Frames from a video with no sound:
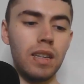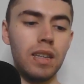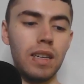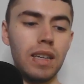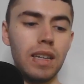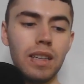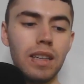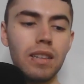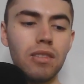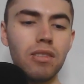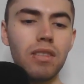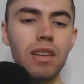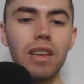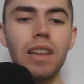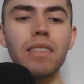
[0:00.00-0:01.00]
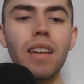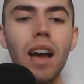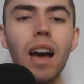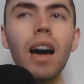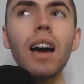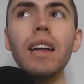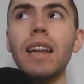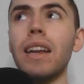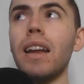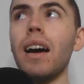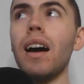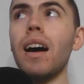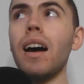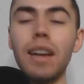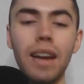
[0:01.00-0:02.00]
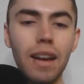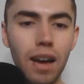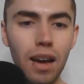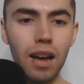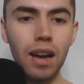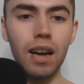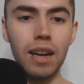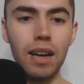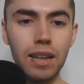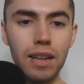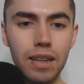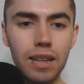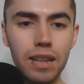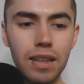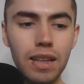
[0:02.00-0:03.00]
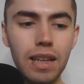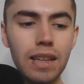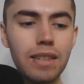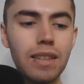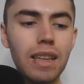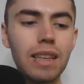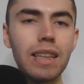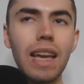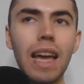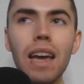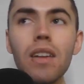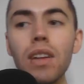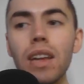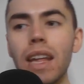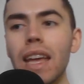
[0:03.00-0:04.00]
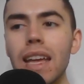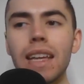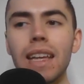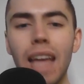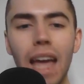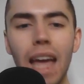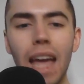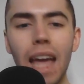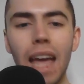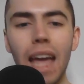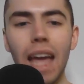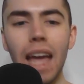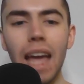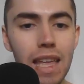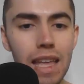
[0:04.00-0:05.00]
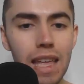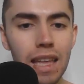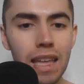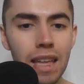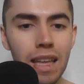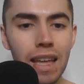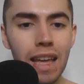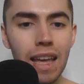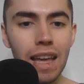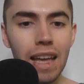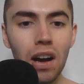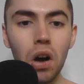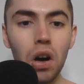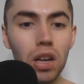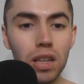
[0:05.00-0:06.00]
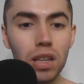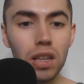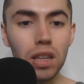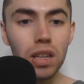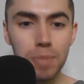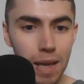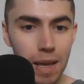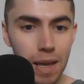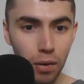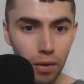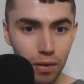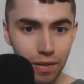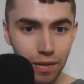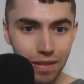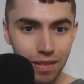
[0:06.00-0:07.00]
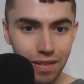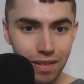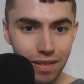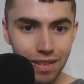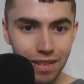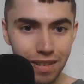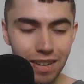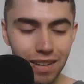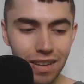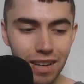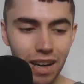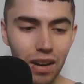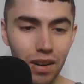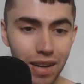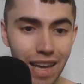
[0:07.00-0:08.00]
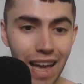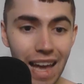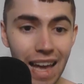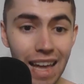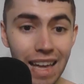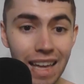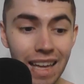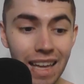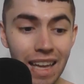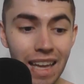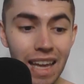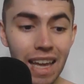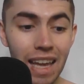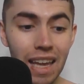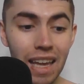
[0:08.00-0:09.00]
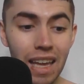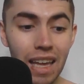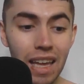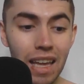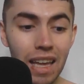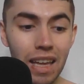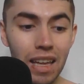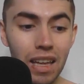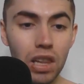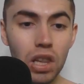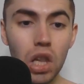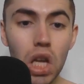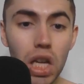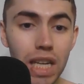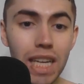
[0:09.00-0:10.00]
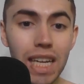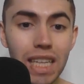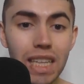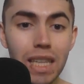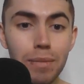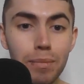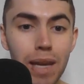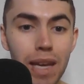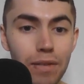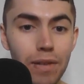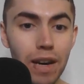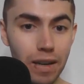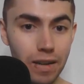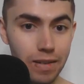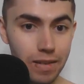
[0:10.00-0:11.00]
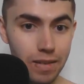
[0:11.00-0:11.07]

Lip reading: It's on and on and on. It's like, Aaron, it can't be all these people. Okay? Look in the mirror.